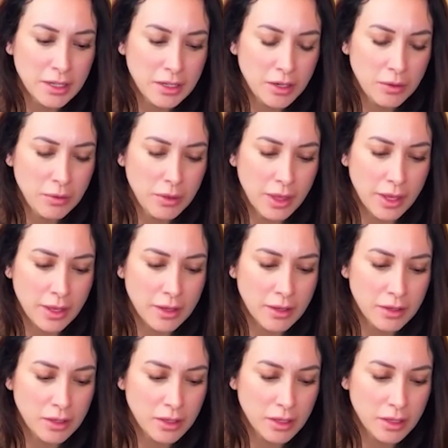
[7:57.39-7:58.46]
know that.
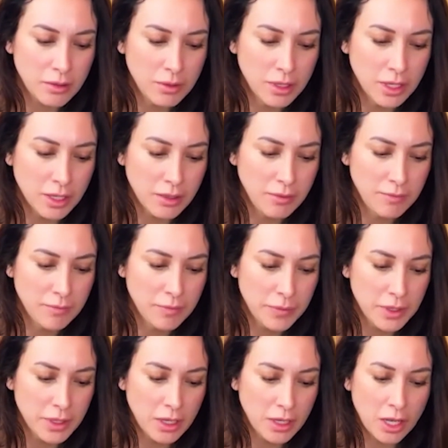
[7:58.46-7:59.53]
Okay.
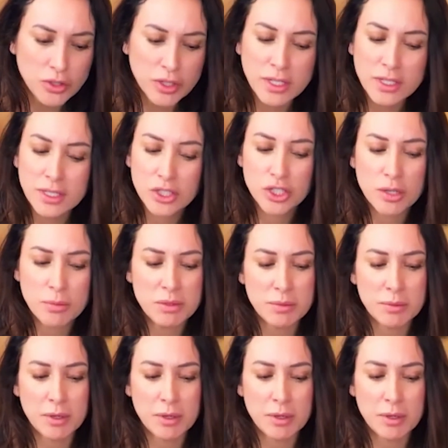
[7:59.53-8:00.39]
I'll try sheep's milk.